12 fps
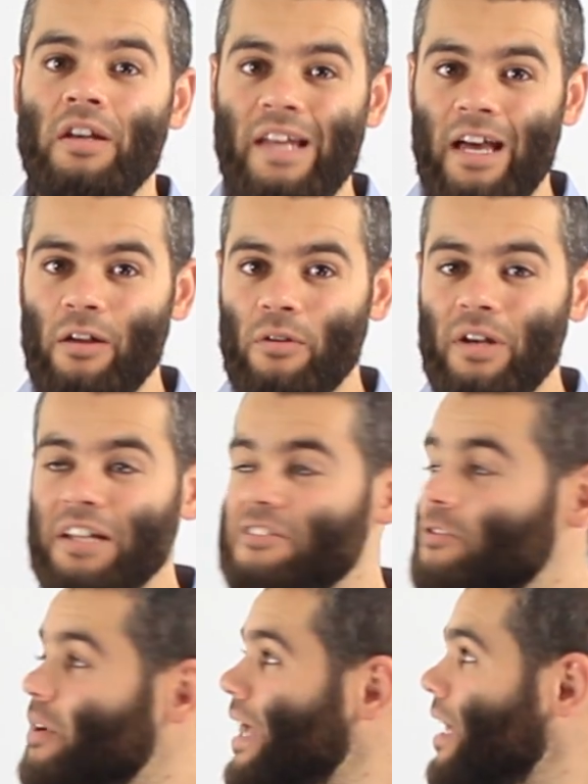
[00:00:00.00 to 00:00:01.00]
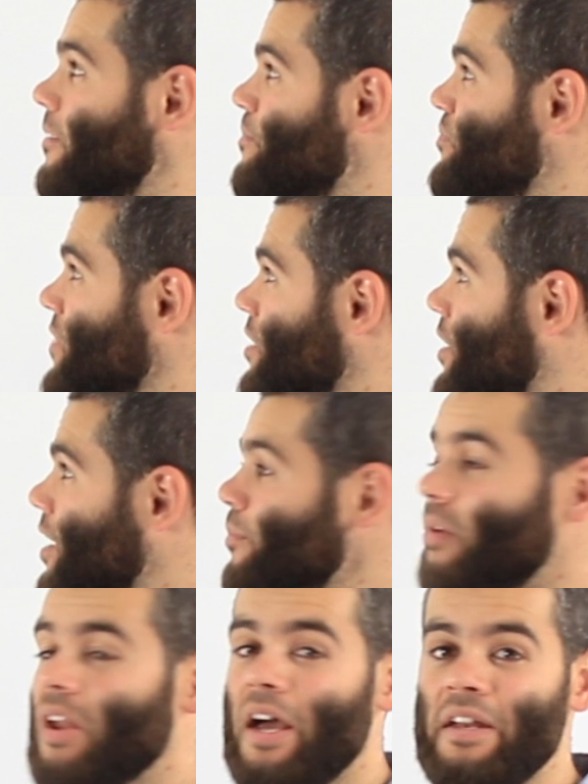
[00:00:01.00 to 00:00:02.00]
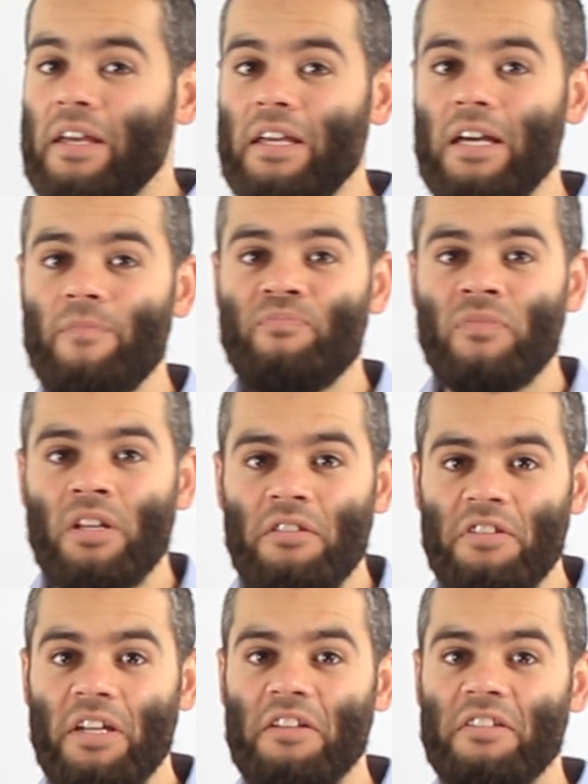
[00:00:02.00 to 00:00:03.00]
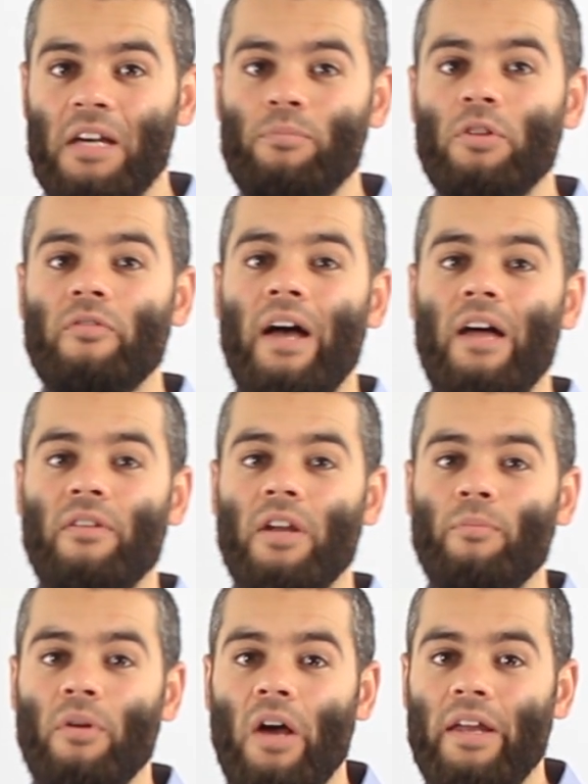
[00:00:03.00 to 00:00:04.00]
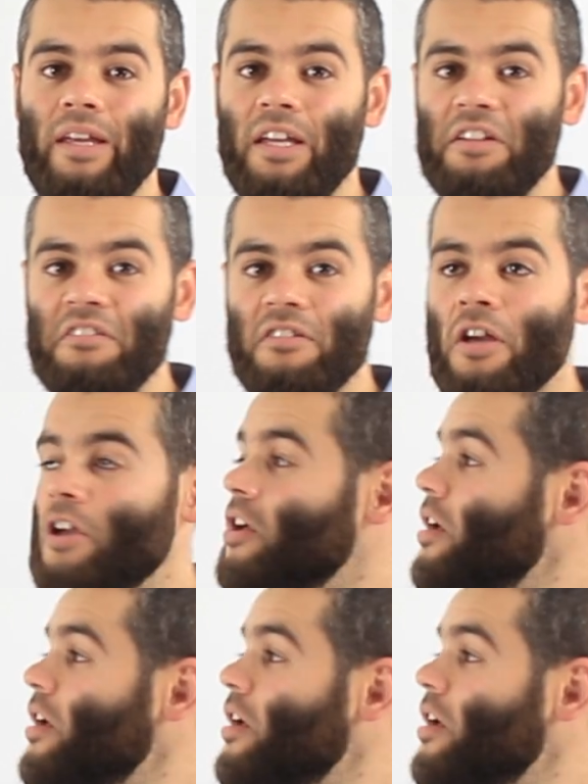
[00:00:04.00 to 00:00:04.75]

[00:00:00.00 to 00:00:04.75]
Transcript: Now, let's look at the number line here. It's an example of how the number line is.